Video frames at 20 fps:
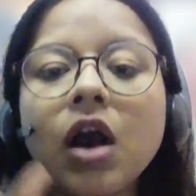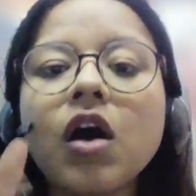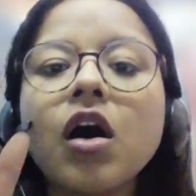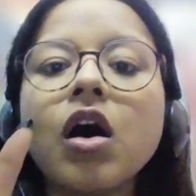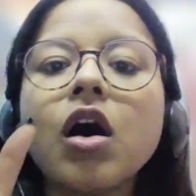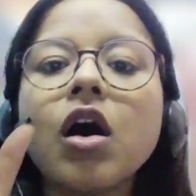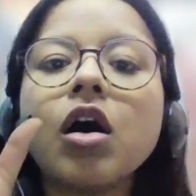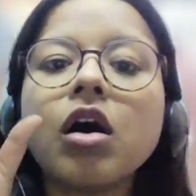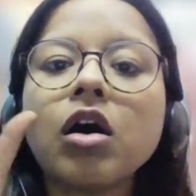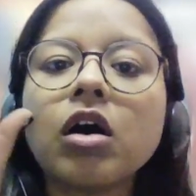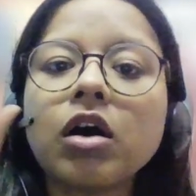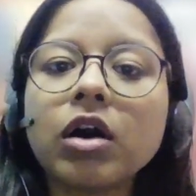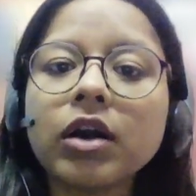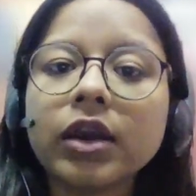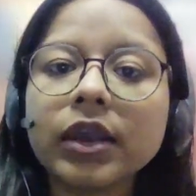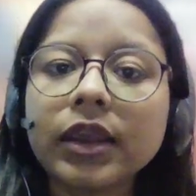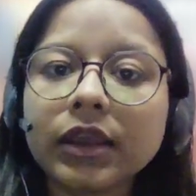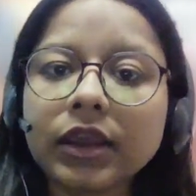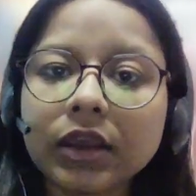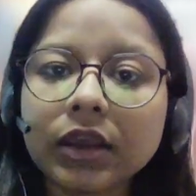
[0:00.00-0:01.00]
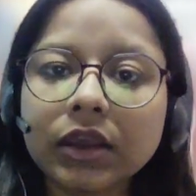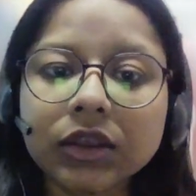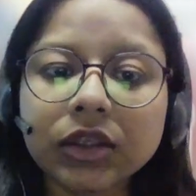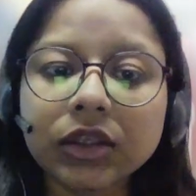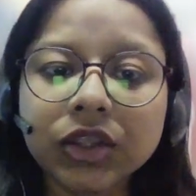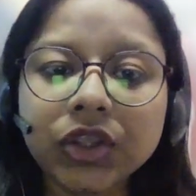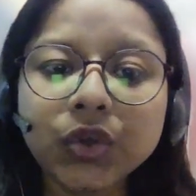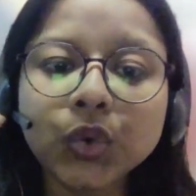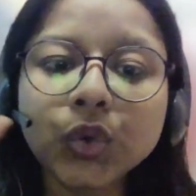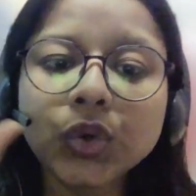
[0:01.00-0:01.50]
Uh,
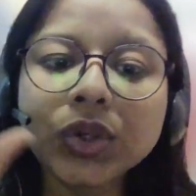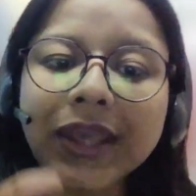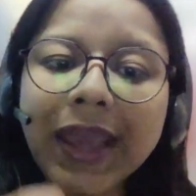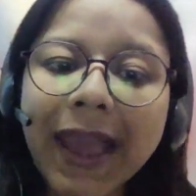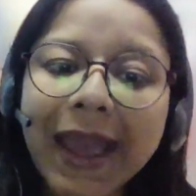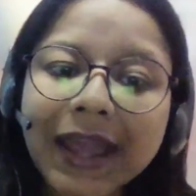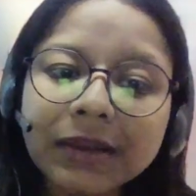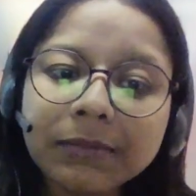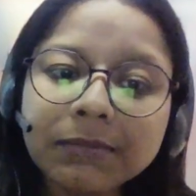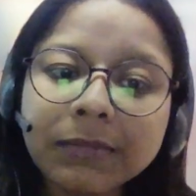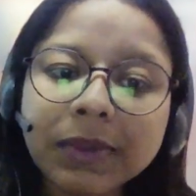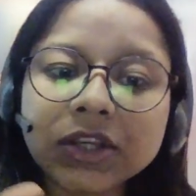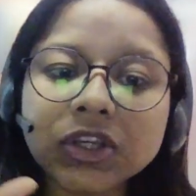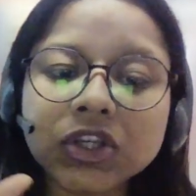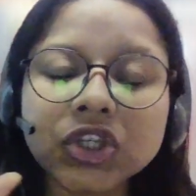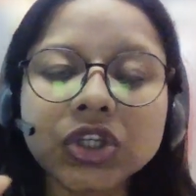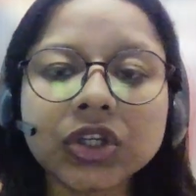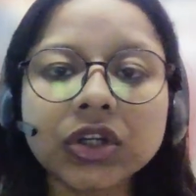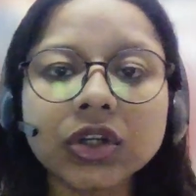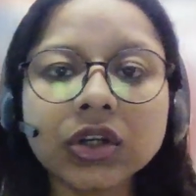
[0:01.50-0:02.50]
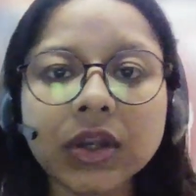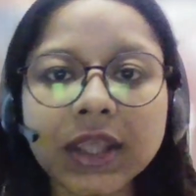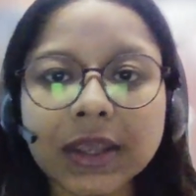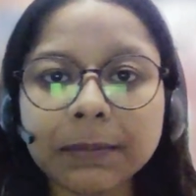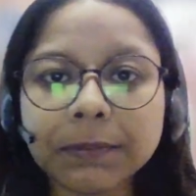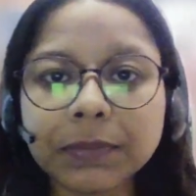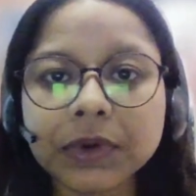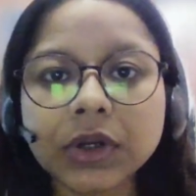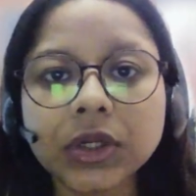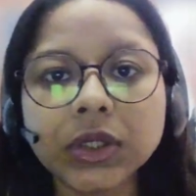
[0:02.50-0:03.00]
you can mention
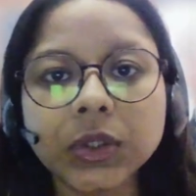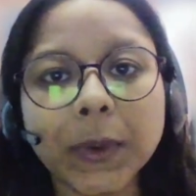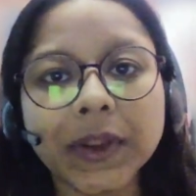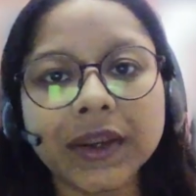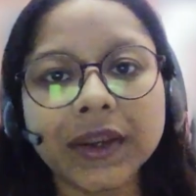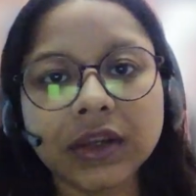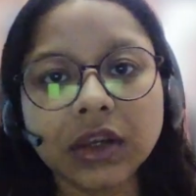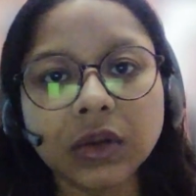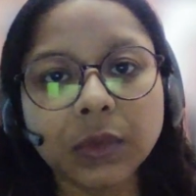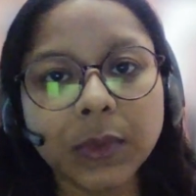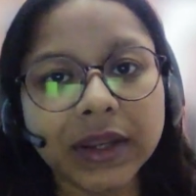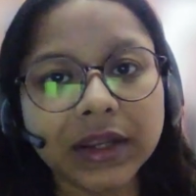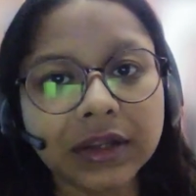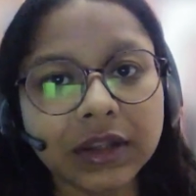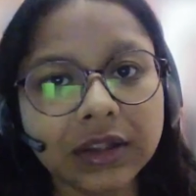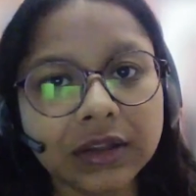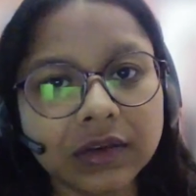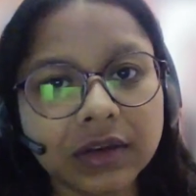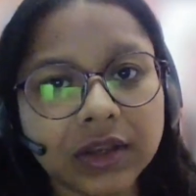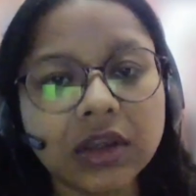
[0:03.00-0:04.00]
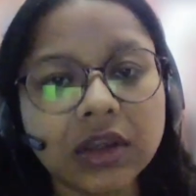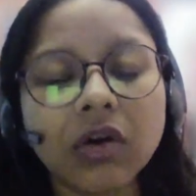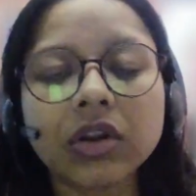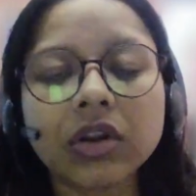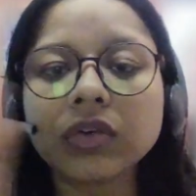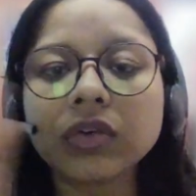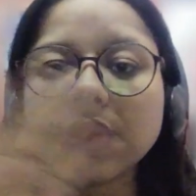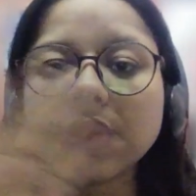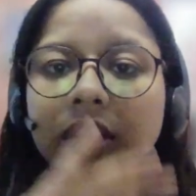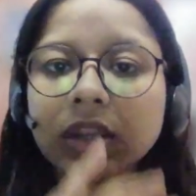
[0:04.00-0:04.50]
April 2023 or you
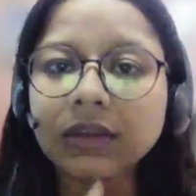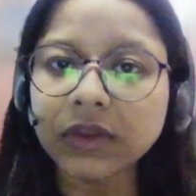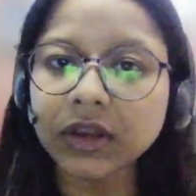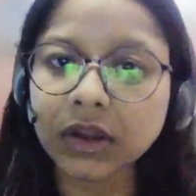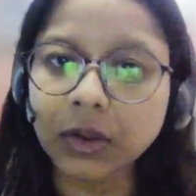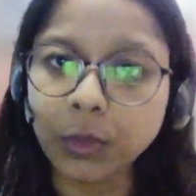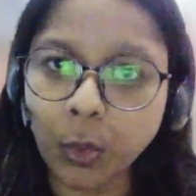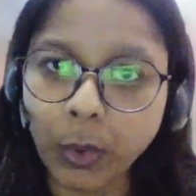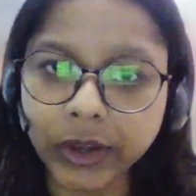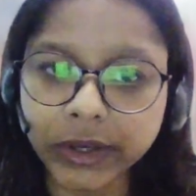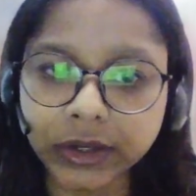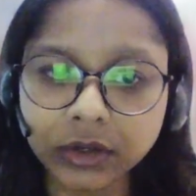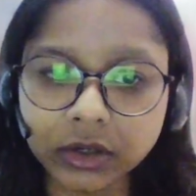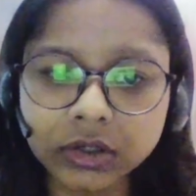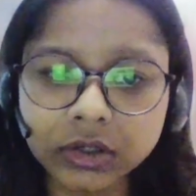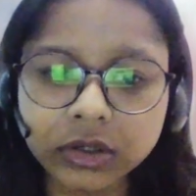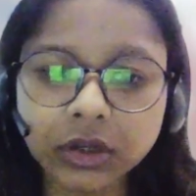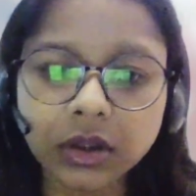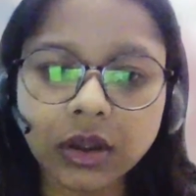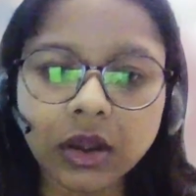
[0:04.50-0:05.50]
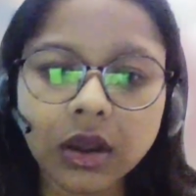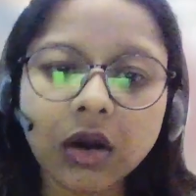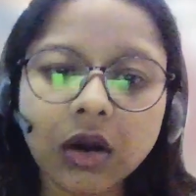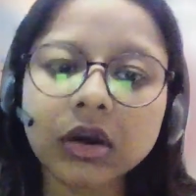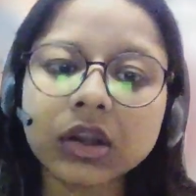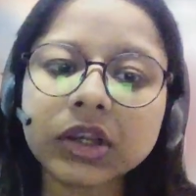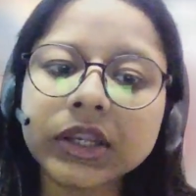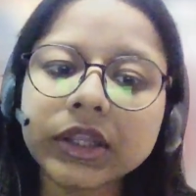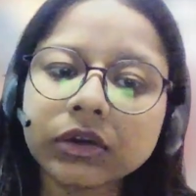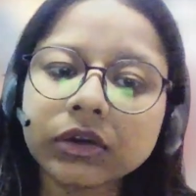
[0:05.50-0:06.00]
can even avoid it.
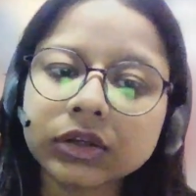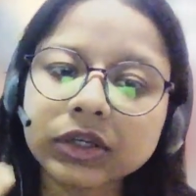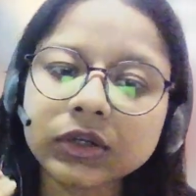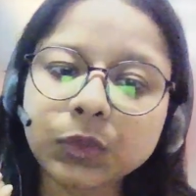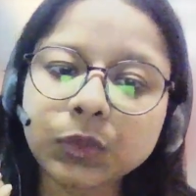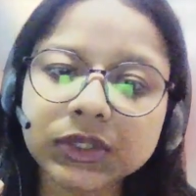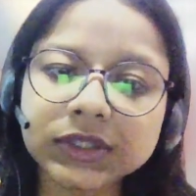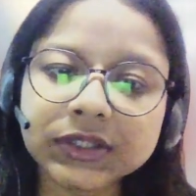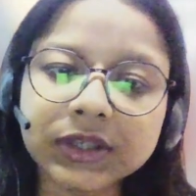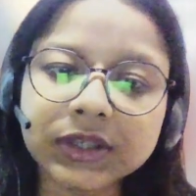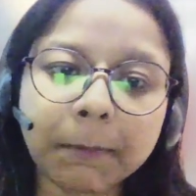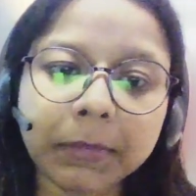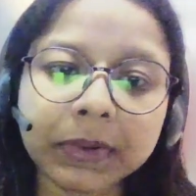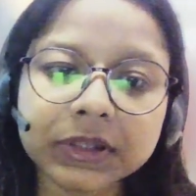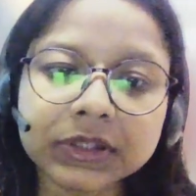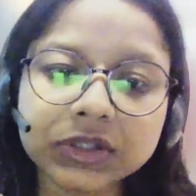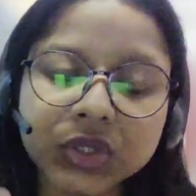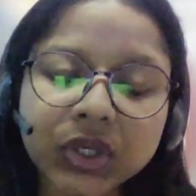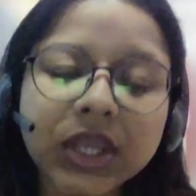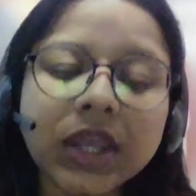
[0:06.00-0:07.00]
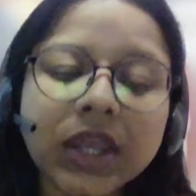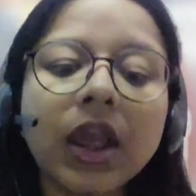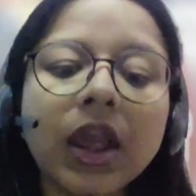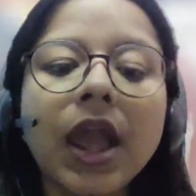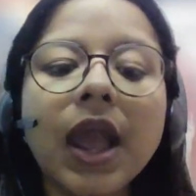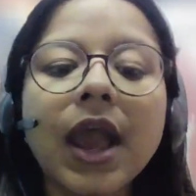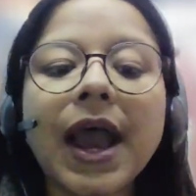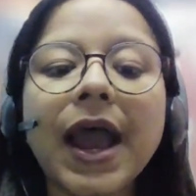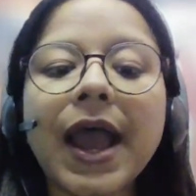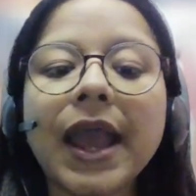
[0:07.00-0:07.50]
Earlier, it was compulsory.
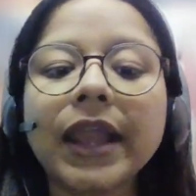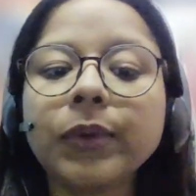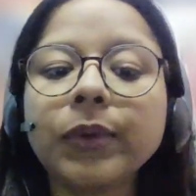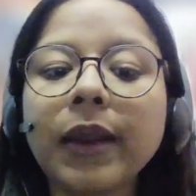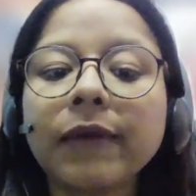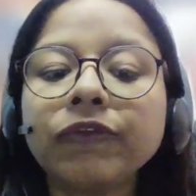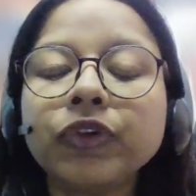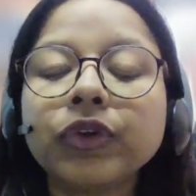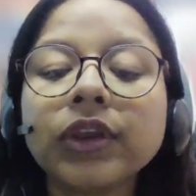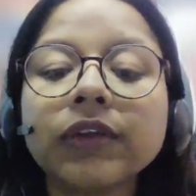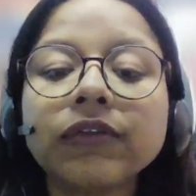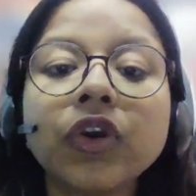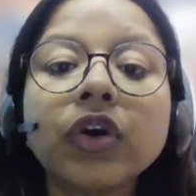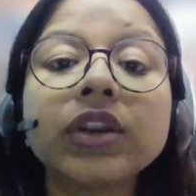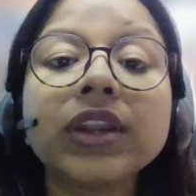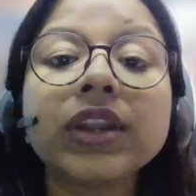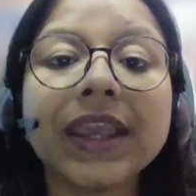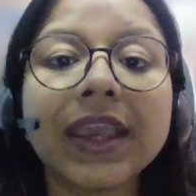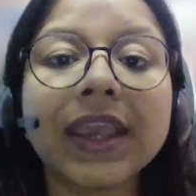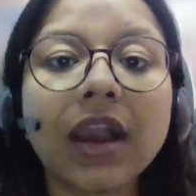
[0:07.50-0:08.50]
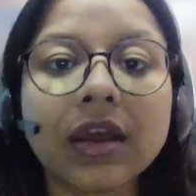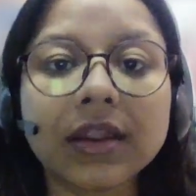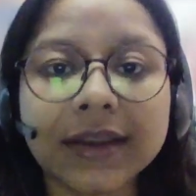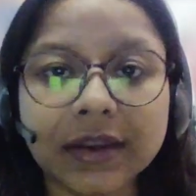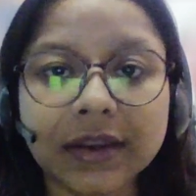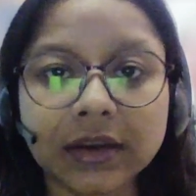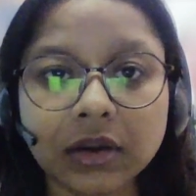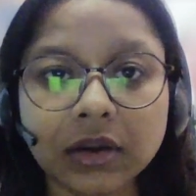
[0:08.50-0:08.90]
And you have to give your ARN.